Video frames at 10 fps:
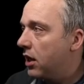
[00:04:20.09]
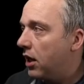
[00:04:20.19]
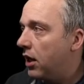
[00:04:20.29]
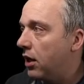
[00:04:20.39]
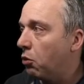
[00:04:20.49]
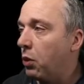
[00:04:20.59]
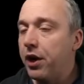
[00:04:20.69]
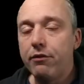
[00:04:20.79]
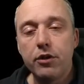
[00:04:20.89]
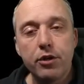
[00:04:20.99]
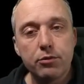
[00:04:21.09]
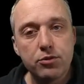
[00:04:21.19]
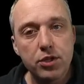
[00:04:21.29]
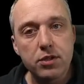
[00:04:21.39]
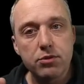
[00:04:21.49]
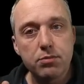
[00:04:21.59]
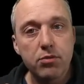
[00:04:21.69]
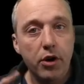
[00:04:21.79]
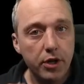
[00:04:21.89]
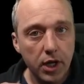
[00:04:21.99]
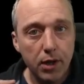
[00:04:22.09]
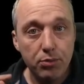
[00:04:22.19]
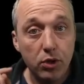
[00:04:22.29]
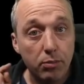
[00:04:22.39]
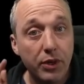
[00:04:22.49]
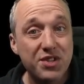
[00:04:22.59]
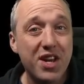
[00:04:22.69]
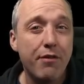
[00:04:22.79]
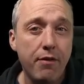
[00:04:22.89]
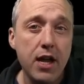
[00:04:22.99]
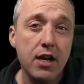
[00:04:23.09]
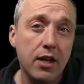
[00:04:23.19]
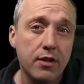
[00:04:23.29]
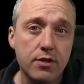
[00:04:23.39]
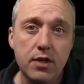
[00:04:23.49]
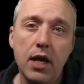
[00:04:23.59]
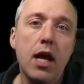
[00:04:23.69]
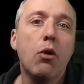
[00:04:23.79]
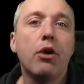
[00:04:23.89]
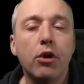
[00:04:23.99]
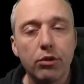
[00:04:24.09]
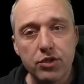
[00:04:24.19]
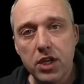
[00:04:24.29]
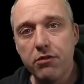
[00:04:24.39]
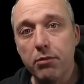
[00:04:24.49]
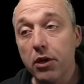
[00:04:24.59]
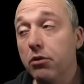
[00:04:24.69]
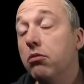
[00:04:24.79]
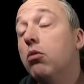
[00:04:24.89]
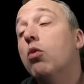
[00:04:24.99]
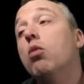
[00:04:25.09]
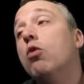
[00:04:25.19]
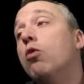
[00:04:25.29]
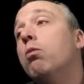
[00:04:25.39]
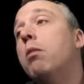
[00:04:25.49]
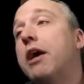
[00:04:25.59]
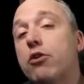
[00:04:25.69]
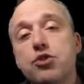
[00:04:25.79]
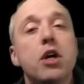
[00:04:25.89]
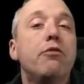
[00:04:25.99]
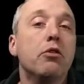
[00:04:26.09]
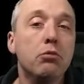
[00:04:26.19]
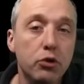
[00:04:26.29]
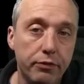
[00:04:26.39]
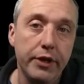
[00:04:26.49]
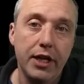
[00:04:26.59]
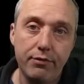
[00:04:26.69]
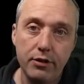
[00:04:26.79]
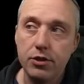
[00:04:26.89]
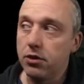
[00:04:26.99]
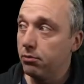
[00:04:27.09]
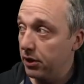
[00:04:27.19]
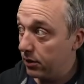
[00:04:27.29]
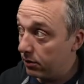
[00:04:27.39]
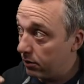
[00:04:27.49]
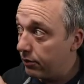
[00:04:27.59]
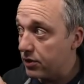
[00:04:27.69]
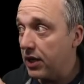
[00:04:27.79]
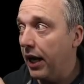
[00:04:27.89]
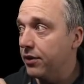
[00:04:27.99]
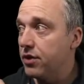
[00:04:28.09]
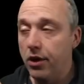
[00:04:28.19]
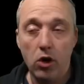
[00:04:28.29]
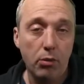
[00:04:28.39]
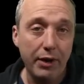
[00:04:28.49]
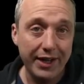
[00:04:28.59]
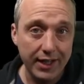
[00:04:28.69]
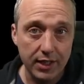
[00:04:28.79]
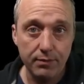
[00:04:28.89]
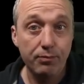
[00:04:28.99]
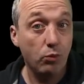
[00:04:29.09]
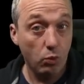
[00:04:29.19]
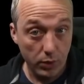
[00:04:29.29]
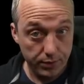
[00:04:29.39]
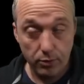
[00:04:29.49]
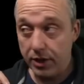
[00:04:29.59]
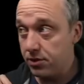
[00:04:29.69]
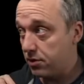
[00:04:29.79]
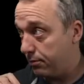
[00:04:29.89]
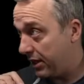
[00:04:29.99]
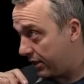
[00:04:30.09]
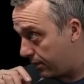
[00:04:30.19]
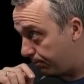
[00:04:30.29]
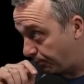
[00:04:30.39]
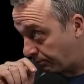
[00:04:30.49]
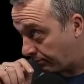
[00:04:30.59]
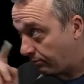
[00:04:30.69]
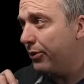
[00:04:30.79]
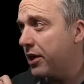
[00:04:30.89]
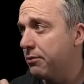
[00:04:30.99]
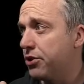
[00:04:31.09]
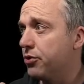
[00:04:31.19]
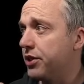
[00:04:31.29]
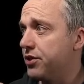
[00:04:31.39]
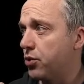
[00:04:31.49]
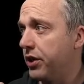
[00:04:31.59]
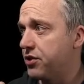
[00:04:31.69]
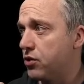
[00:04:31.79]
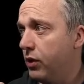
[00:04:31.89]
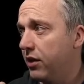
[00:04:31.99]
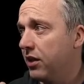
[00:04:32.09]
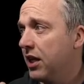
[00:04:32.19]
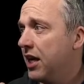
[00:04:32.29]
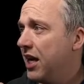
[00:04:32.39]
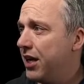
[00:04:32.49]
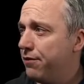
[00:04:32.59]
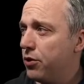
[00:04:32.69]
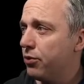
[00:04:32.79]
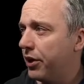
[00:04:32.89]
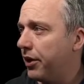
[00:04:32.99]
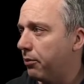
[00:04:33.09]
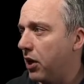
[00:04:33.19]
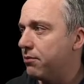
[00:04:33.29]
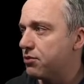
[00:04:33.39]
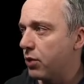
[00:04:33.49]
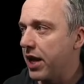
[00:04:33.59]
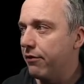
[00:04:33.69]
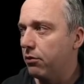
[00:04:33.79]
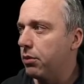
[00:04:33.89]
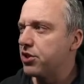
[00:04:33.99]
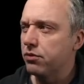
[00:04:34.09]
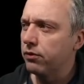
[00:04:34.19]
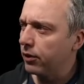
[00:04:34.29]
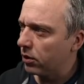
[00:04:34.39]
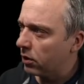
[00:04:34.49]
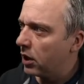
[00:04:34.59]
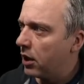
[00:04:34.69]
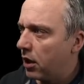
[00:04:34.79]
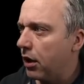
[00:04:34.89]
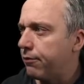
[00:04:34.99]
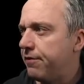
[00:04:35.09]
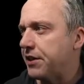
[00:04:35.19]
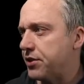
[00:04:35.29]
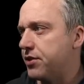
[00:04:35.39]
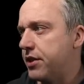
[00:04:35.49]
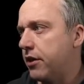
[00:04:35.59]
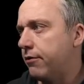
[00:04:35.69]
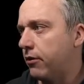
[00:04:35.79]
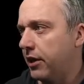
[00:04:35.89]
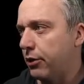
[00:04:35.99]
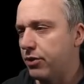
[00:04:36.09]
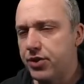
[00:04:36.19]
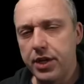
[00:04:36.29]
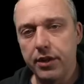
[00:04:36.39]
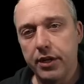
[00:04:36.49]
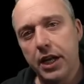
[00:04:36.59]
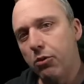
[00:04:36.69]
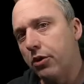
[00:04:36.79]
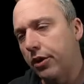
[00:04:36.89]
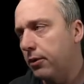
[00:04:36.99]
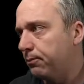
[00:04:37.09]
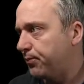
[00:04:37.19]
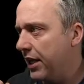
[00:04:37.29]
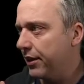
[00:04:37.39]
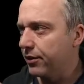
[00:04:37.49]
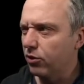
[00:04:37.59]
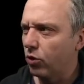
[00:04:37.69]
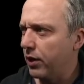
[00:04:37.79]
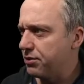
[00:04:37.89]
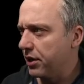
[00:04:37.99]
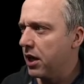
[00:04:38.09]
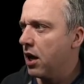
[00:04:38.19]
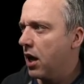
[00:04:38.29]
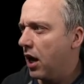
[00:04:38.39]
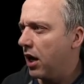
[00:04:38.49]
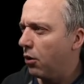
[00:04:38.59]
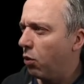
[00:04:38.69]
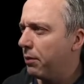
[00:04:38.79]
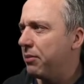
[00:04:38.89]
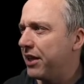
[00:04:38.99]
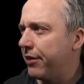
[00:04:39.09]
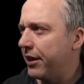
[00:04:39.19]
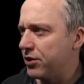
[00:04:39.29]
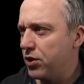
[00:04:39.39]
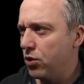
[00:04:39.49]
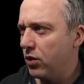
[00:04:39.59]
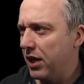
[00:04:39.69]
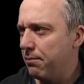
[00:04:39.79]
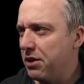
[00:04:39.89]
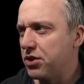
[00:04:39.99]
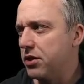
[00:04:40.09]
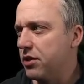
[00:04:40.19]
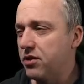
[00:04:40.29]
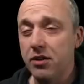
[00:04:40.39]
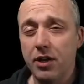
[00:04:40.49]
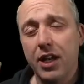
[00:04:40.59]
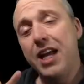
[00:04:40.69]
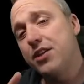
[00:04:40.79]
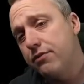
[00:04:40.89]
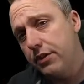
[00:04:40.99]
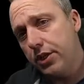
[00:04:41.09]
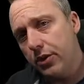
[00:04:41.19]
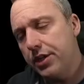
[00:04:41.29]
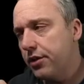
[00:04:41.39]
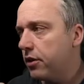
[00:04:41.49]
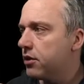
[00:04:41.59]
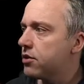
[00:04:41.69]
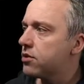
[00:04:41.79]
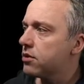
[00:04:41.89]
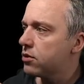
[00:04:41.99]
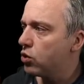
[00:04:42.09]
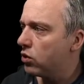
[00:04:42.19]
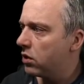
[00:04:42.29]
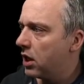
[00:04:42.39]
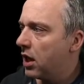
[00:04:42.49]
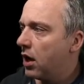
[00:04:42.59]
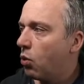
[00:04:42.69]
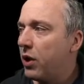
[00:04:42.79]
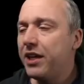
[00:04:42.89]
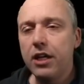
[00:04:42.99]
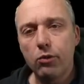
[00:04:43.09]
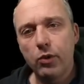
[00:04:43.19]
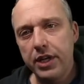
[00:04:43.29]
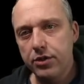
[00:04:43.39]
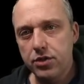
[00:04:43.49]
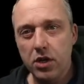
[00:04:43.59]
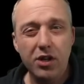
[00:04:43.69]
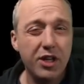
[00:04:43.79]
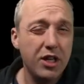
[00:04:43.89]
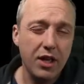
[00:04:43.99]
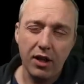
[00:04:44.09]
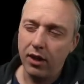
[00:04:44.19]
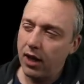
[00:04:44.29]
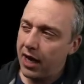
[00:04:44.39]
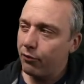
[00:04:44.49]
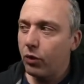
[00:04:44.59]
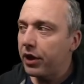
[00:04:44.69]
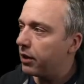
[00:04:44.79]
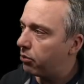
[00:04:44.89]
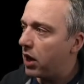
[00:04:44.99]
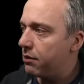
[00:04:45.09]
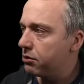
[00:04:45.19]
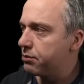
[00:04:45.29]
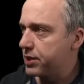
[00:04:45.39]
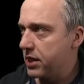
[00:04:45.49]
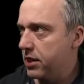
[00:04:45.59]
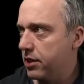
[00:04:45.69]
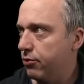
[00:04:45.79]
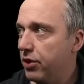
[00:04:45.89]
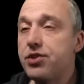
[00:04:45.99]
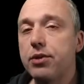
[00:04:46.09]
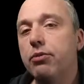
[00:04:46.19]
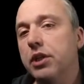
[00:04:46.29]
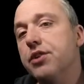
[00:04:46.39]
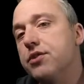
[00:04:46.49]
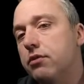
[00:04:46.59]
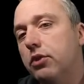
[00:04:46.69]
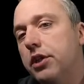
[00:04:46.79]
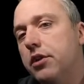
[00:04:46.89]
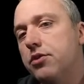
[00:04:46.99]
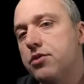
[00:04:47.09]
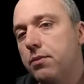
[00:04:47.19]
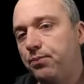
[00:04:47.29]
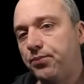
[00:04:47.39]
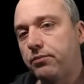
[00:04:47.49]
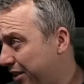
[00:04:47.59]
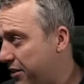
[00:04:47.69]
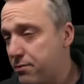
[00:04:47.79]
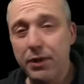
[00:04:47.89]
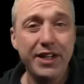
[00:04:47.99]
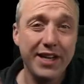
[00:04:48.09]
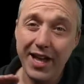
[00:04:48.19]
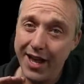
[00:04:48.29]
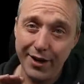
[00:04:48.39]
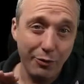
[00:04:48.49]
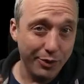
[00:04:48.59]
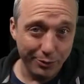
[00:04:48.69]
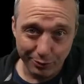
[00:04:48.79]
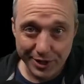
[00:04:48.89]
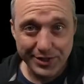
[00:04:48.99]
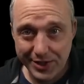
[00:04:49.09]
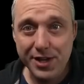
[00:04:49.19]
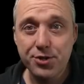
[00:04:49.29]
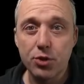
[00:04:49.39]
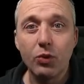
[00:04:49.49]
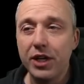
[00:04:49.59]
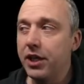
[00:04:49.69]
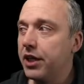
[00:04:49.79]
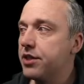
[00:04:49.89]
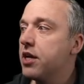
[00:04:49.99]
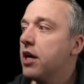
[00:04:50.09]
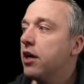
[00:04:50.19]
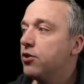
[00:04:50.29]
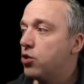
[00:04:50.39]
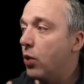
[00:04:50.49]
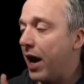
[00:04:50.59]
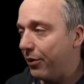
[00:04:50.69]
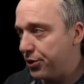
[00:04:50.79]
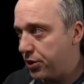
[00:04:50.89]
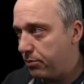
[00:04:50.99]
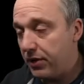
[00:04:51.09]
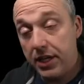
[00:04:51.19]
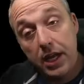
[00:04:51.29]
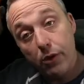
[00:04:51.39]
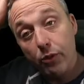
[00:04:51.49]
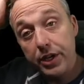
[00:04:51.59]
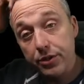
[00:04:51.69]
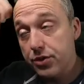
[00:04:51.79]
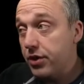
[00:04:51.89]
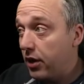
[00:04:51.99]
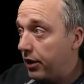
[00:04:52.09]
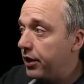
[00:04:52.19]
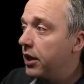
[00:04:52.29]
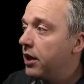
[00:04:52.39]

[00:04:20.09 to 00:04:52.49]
Uh, whenever your system's starting up, you could press F8 and then say, hey, I want to go to safe mode. Microsoft removed that feature, but this adds it all back in with the registry backup. Highly recommend doing these tweaks as well. And if you do run into problems, we have a bunch of little uh, fixes there for like resetting the network and corruption. Uh, one big thing too, I mentioned this on the last video I did on this tool, WinGet reinstall. A lot of WinGet problems in recent releases of Windows click this button and it will reset your WinGet to how it should be and reinstall it.